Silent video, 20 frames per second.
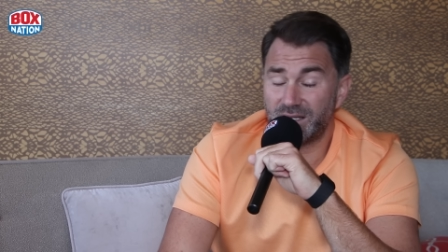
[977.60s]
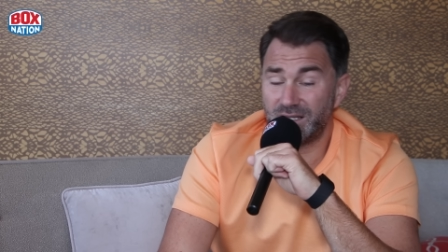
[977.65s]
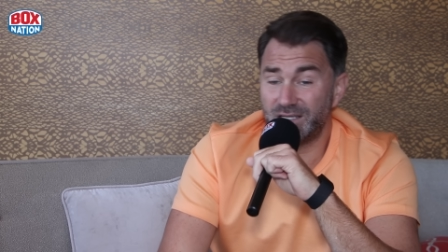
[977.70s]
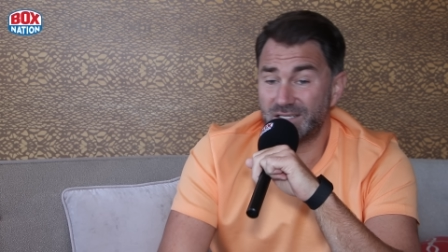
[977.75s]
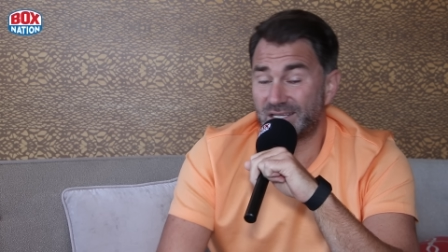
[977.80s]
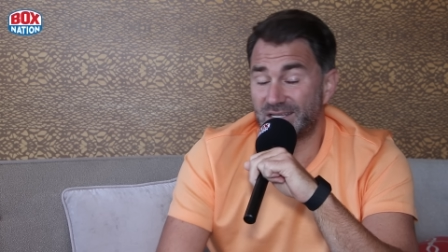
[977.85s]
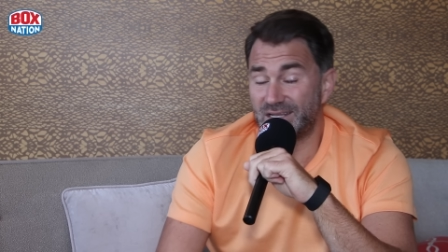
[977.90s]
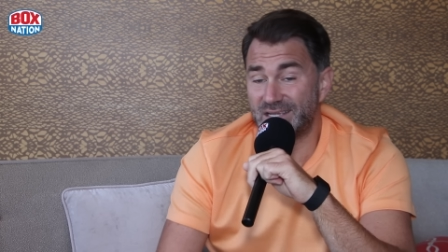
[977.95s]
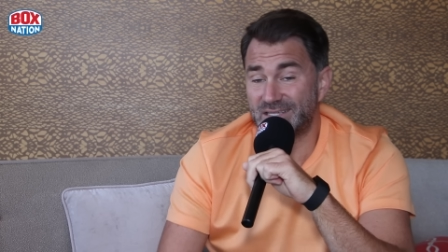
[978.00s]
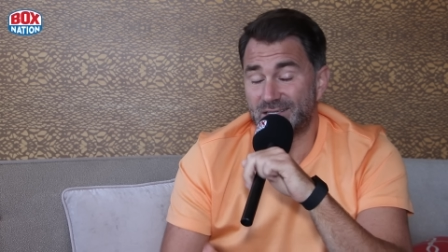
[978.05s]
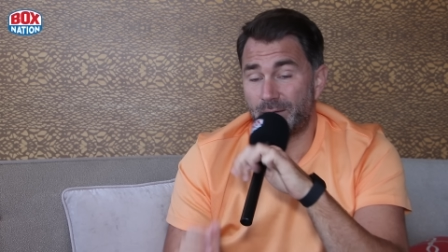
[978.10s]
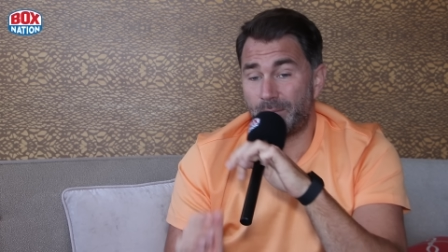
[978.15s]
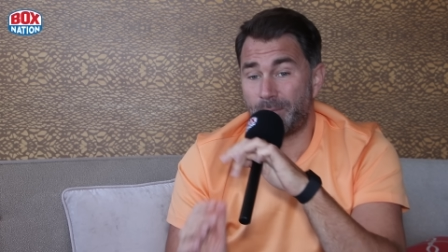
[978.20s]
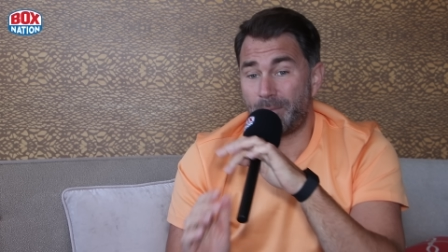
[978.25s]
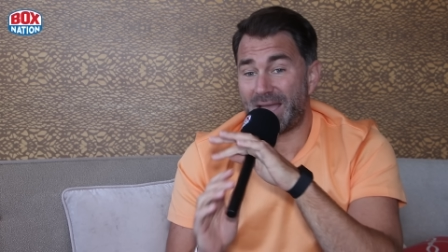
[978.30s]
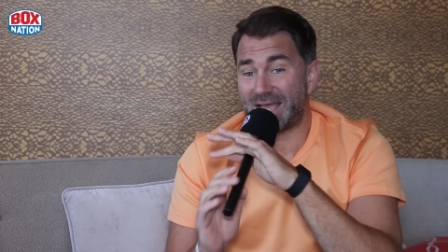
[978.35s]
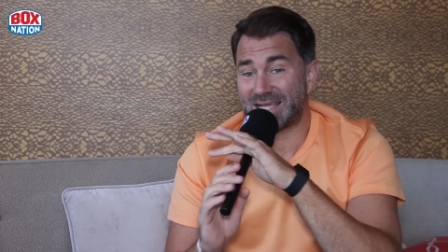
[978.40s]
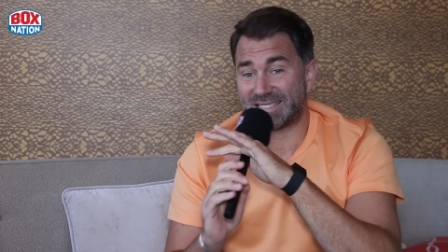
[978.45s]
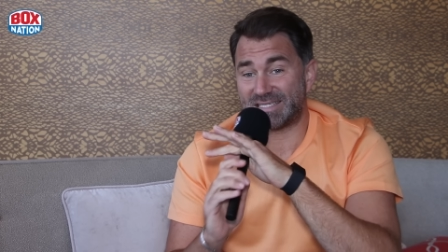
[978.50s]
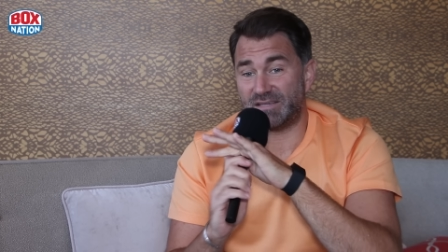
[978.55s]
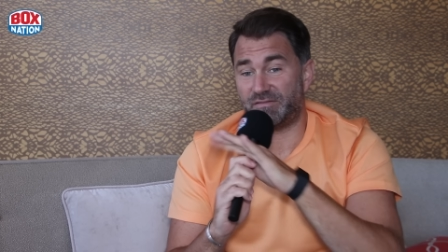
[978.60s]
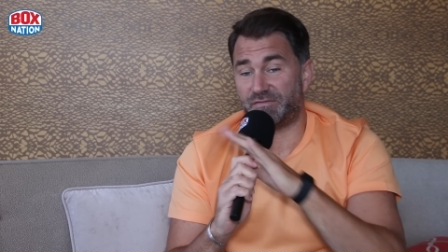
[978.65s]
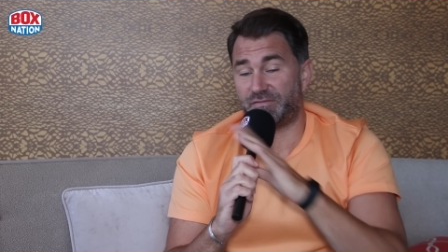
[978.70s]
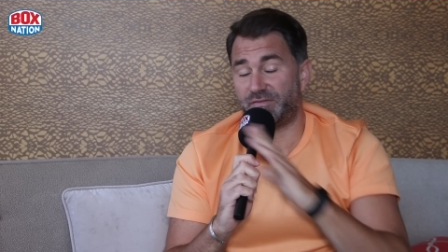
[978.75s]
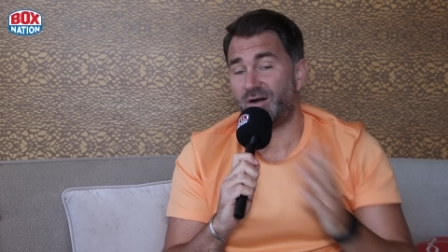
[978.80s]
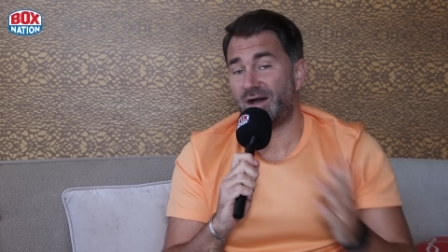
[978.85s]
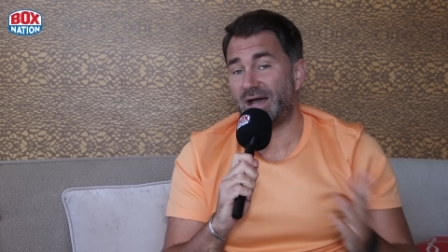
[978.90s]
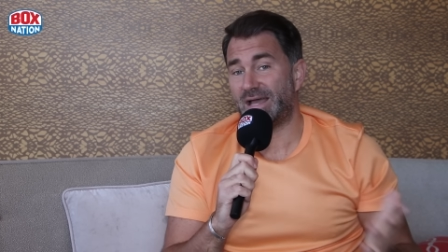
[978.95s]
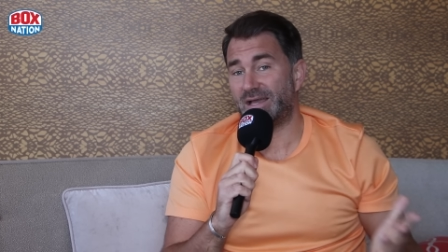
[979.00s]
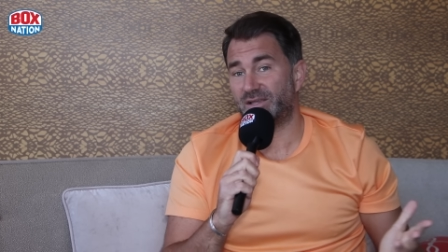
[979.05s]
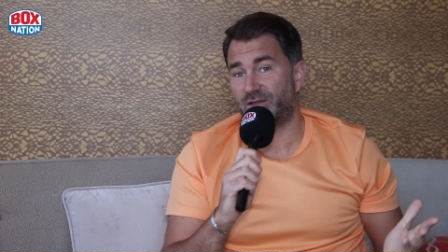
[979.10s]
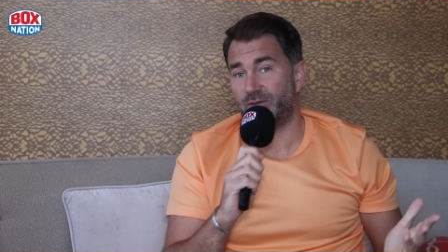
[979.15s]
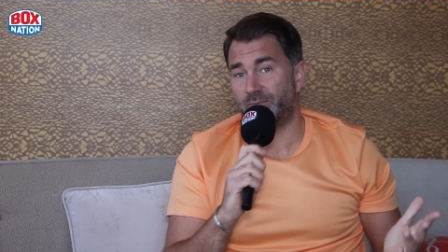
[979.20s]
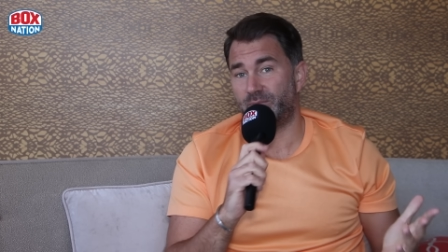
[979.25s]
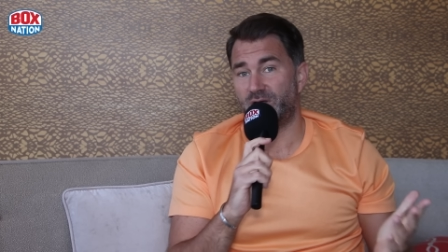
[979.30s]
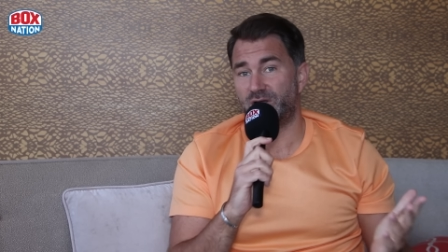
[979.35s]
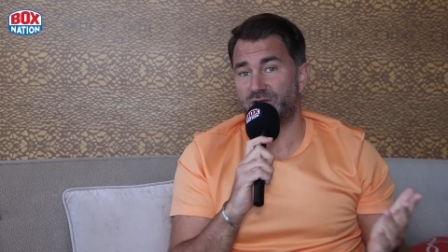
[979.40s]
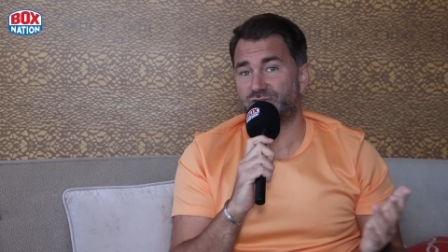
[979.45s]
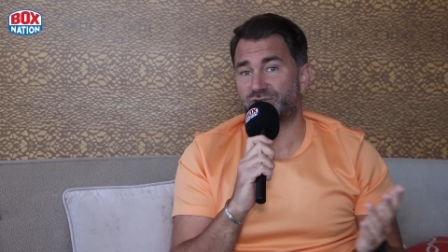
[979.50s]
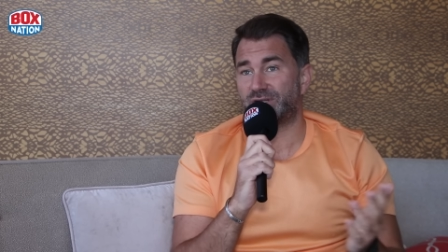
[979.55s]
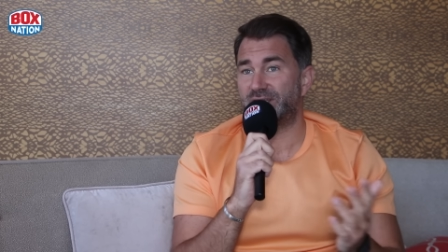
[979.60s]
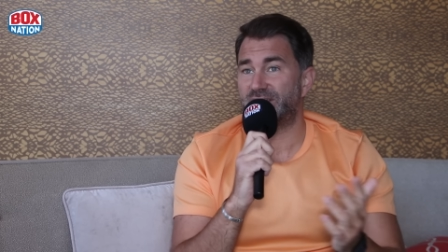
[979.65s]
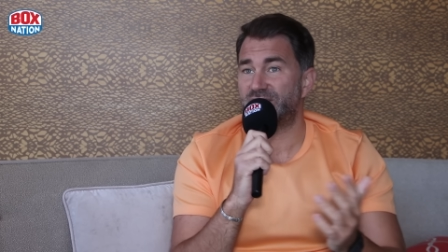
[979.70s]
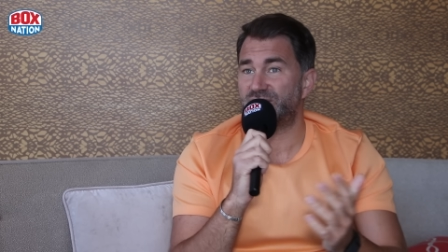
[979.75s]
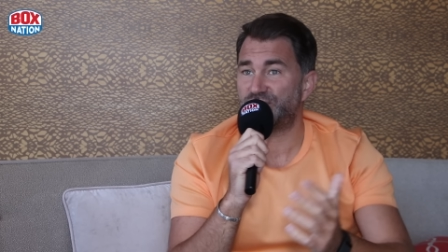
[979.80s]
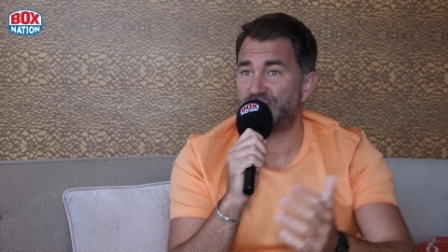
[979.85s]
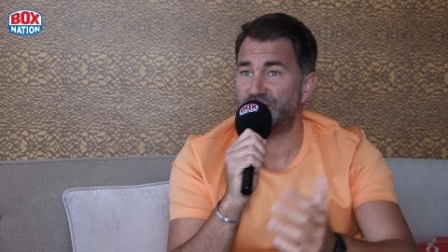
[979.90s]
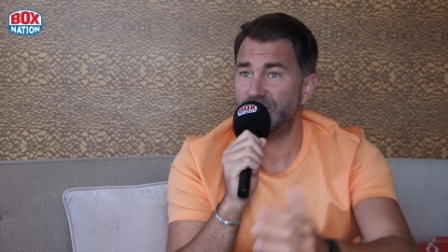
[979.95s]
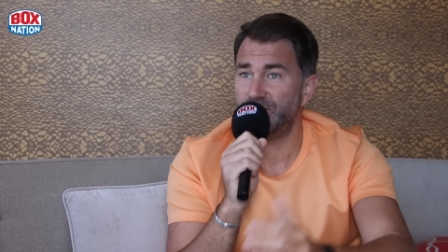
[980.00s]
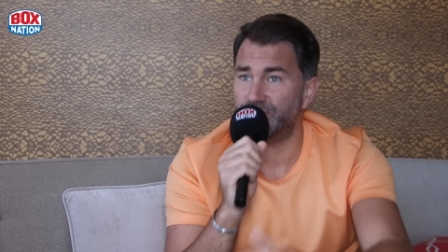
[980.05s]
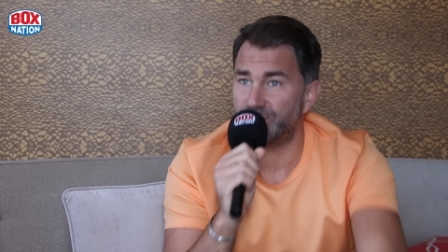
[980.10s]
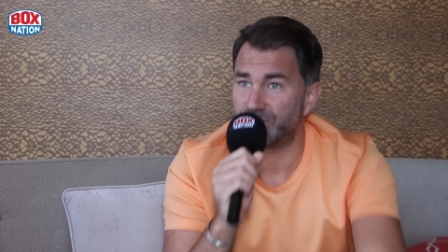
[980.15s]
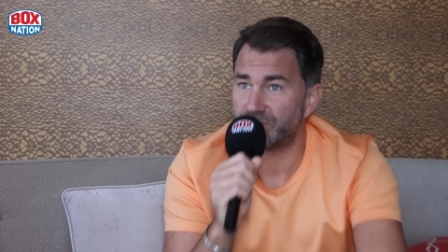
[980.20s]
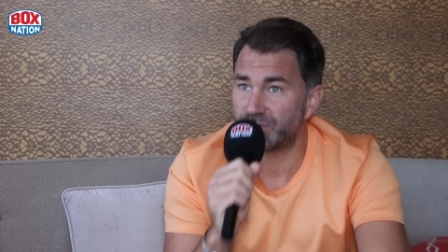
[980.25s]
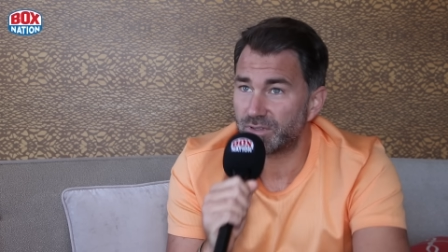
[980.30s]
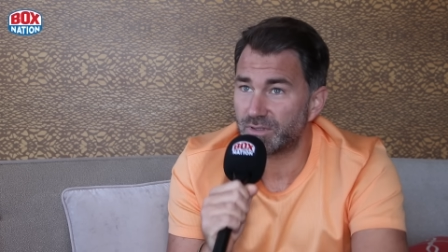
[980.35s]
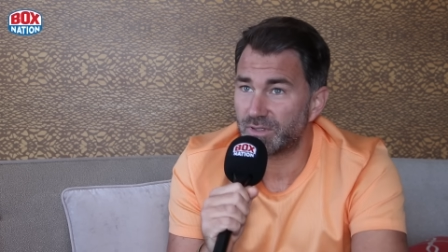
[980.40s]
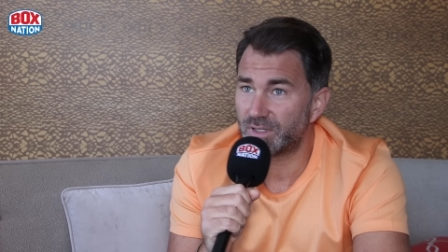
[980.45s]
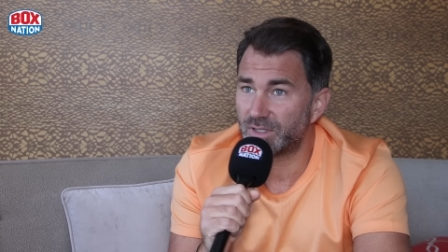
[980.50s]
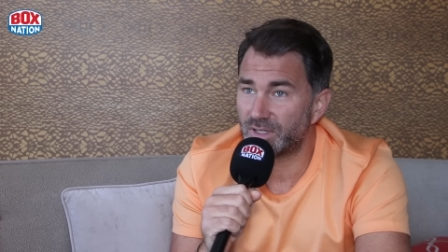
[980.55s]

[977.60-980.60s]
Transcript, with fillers: Listen, it's a massive fight. Commercially, it's huge.